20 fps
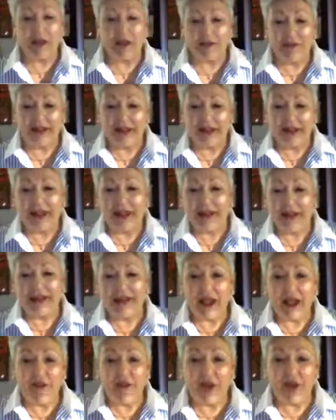
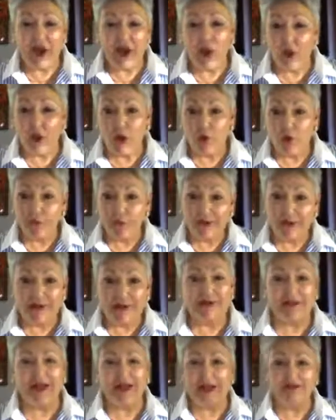went home and I
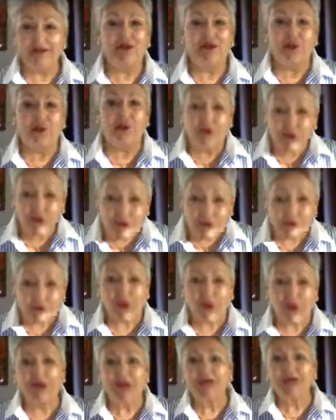had to go to the
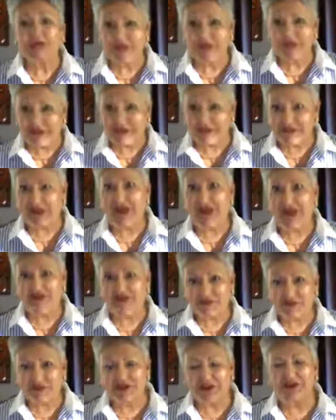neurologist in the
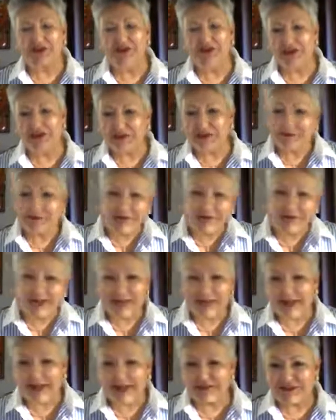hospital and everything, make
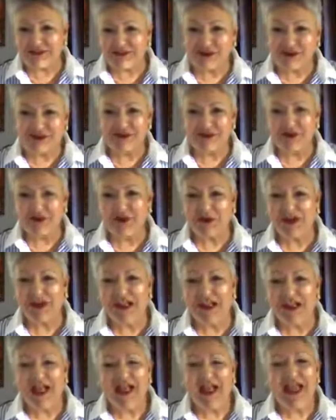that story short.
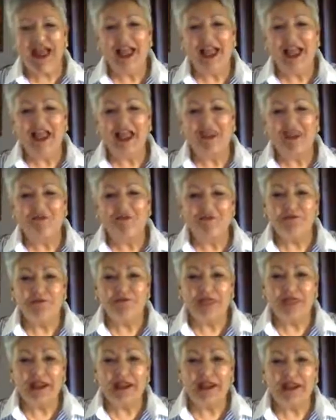And
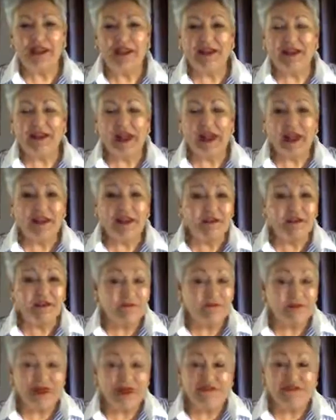I
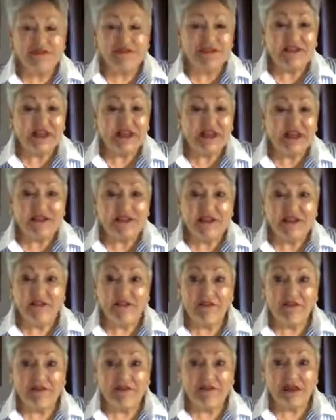have to take a
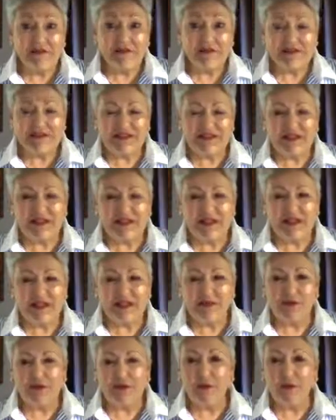leave of absence, and I
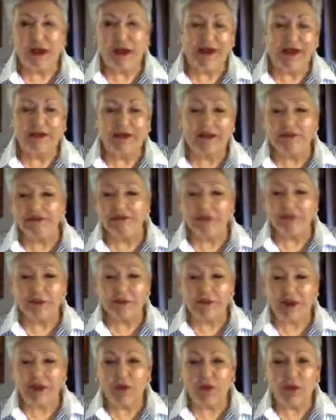cry, and for
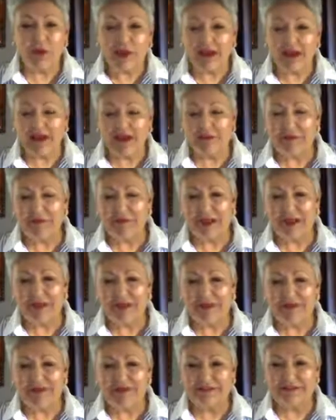about a week I'm
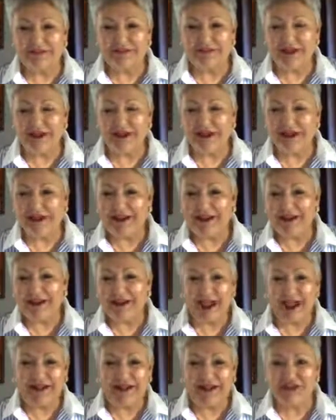like crying and
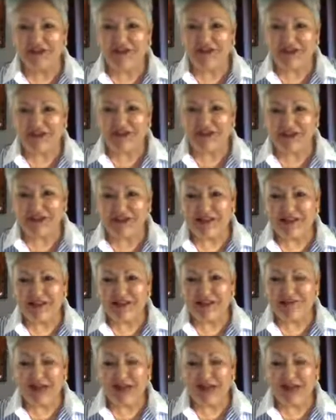gnashing of teeth of,